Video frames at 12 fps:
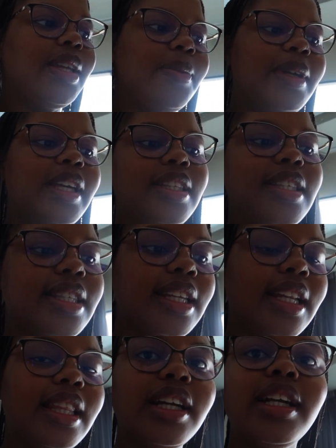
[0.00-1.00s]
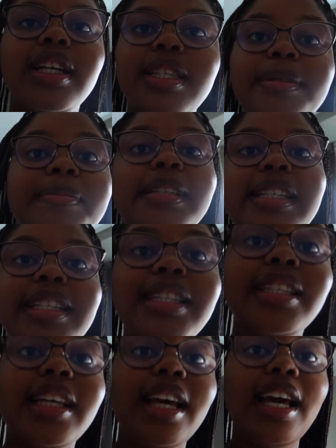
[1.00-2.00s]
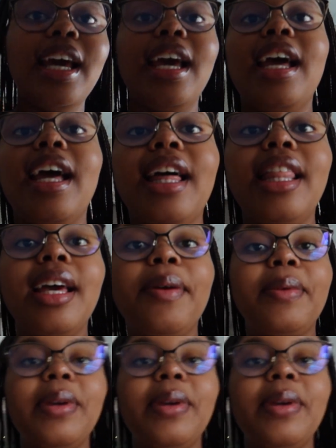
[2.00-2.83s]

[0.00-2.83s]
that we get to see another christmas and that